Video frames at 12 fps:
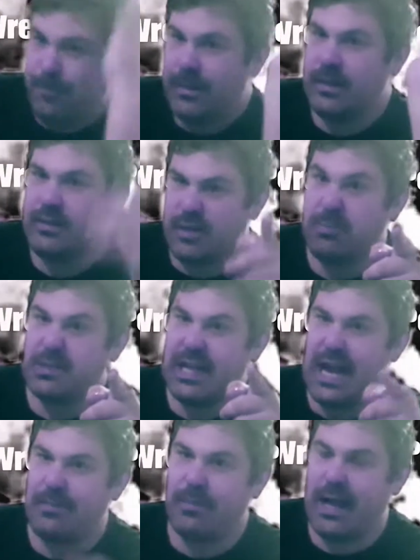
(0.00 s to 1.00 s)
Stop
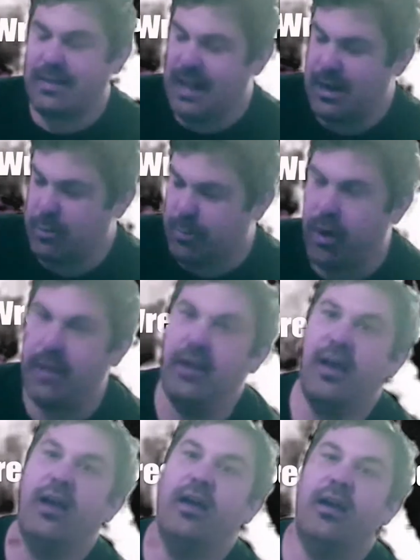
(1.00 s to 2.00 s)
saying Daniel Bryan.
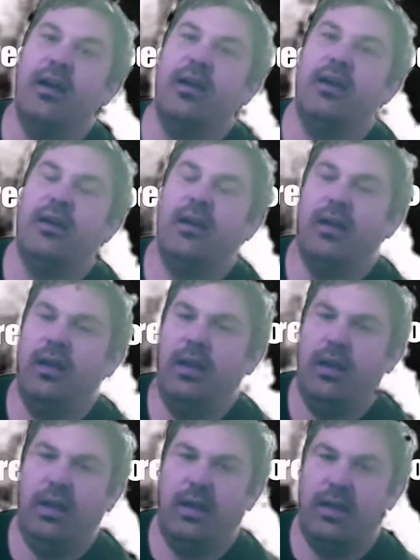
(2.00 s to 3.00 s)

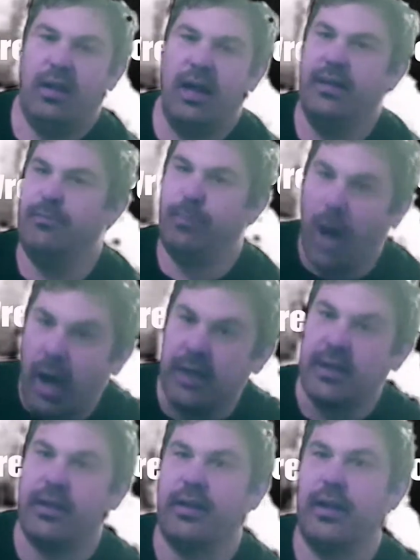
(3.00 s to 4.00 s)
And
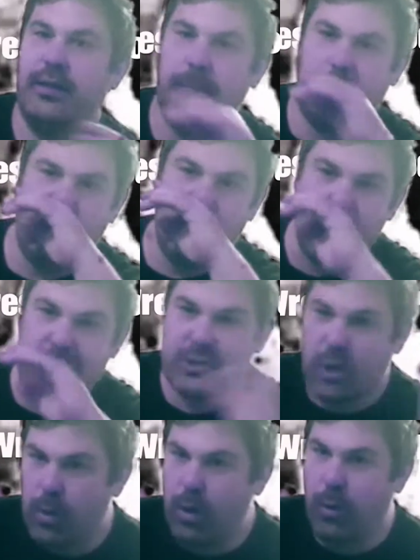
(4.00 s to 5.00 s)
Punk and Ruby
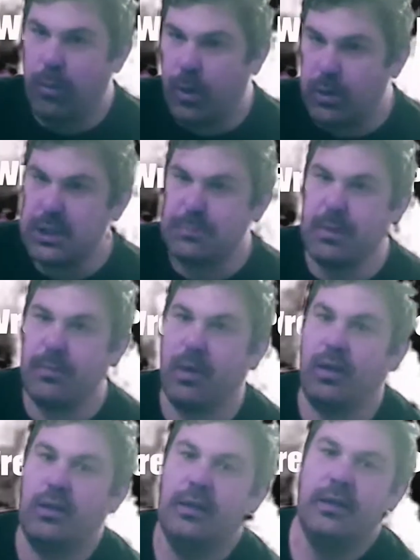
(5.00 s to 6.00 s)
Soho and all these
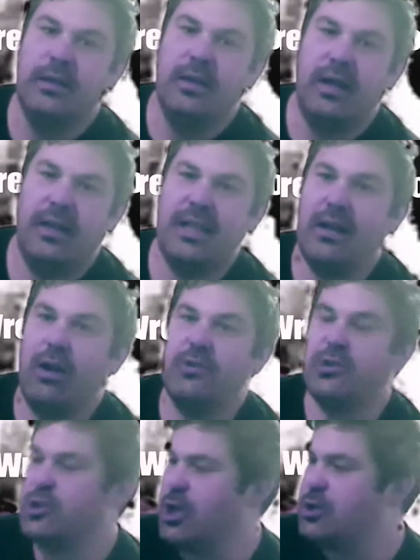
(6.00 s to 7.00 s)
people, and they're on
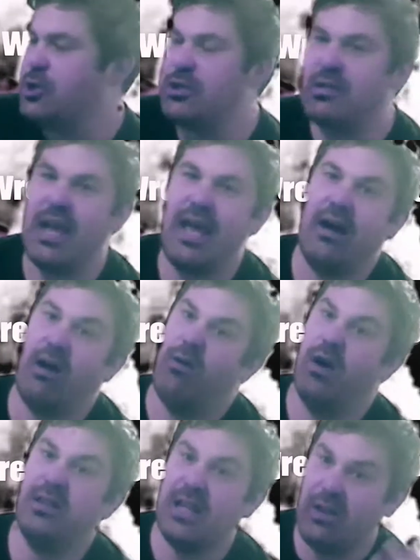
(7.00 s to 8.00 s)
such a tear.
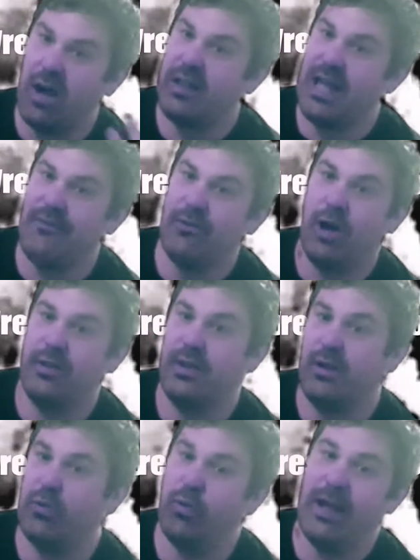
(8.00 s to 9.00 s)
Alright, they haven't got the
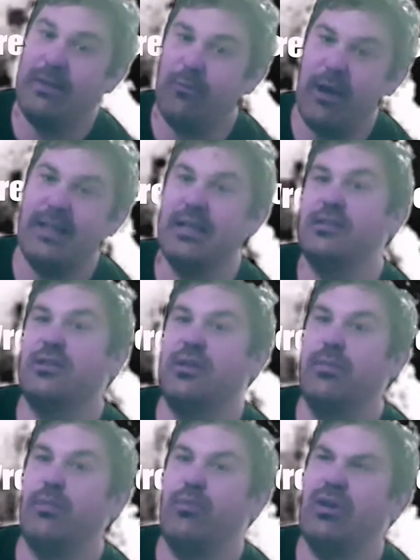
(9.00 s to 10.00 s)
great ratings that
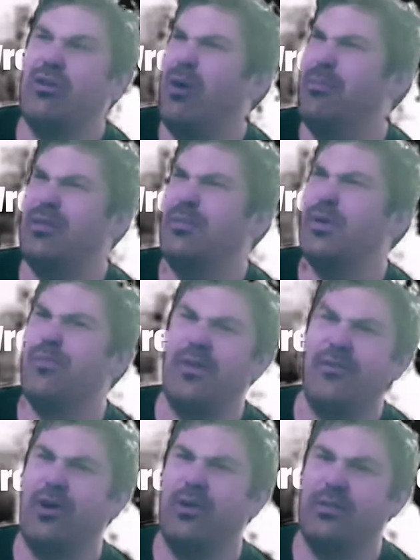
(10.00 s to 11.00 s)
WWE got, but WWE
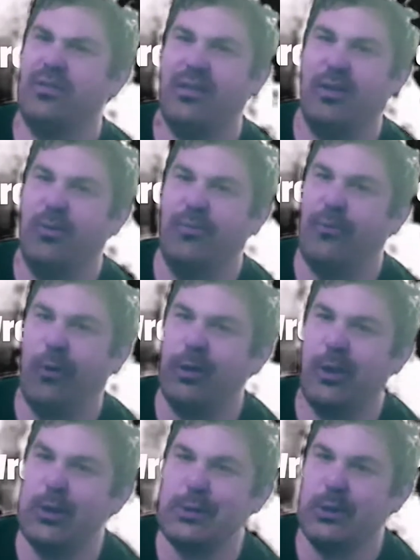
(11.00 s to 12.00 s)
have got, 40
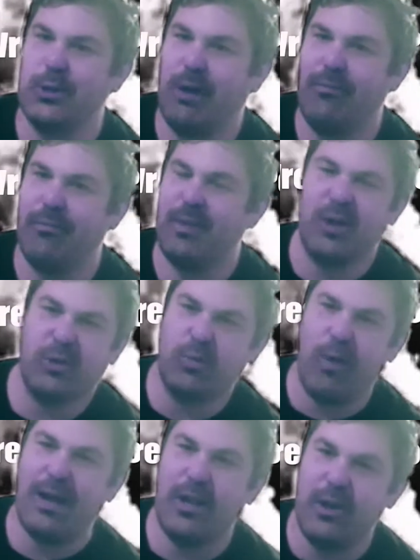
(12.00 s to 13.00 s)
years on top of them. They got
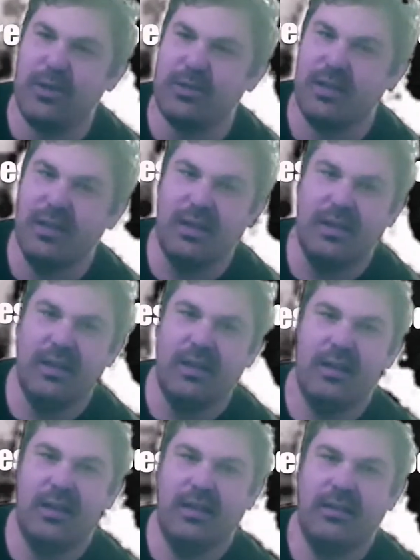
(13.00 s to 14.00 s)
20 years
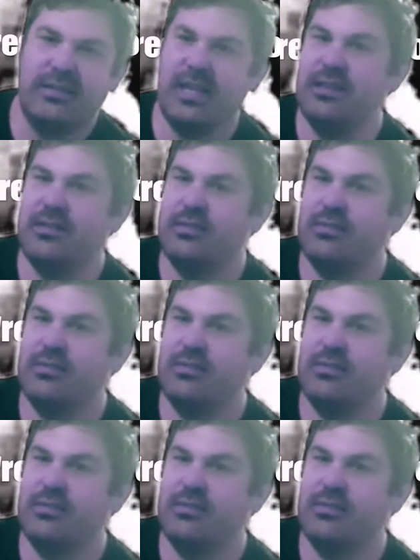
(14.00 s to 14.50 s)
since